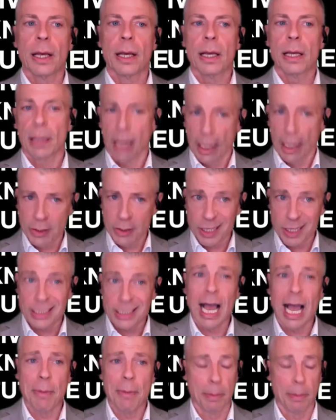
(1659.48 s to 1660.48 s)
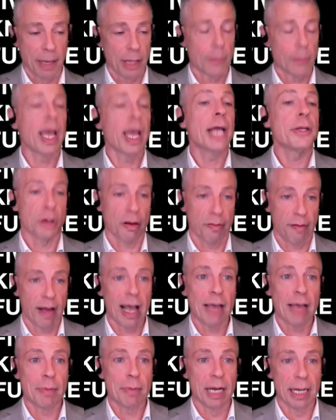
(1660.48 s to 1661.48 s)
I took a time out, by the way. I took
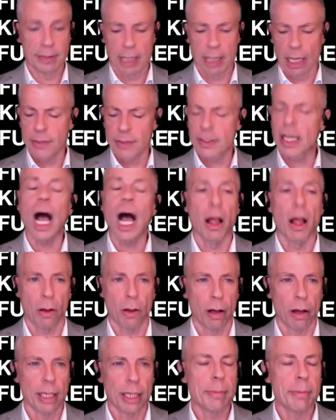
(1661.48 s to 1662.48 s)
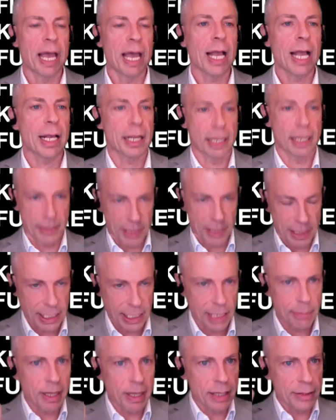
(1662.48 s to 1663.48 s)
5 minutes out. I was like, I'll call you back because he did
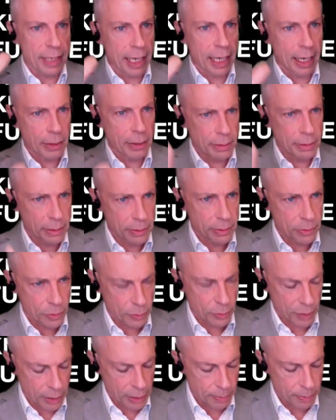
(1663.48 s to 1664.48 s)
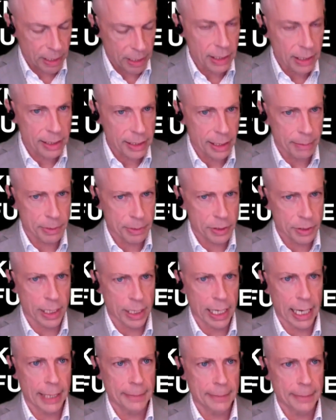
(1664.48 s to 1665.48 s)
melt down. So let's bring the temperature
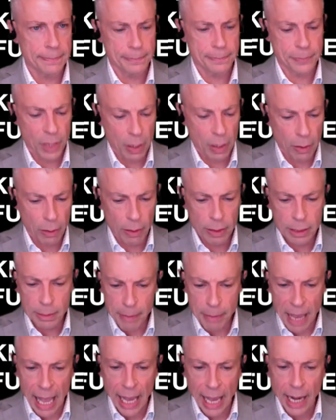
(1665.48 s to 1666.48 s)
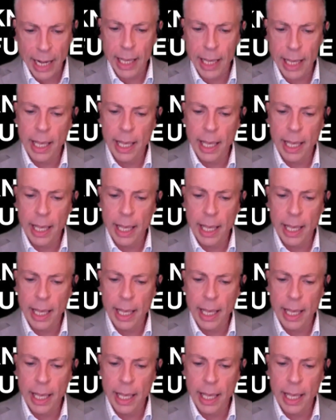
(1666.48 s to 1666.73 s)
down. Called him back.